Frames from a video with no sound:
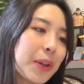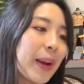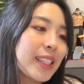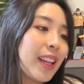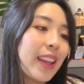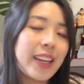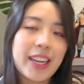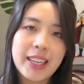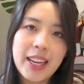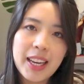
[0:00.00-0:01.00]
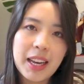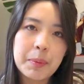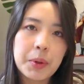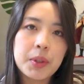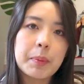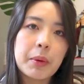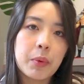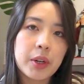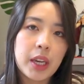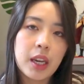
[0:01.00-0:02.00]
For the rest of the day today, I'm going to be
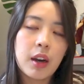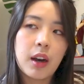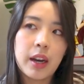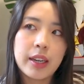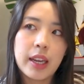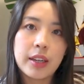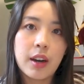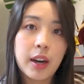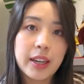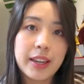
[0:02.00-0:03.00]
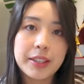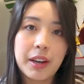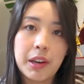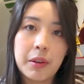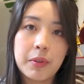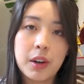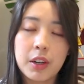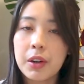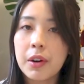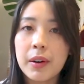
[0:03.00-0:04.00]
working on an audit of
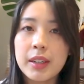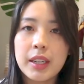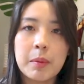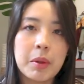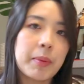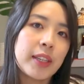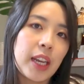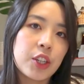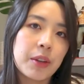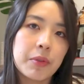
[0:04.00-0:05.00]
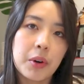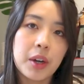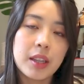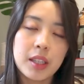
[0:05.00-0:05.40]
our current implementation for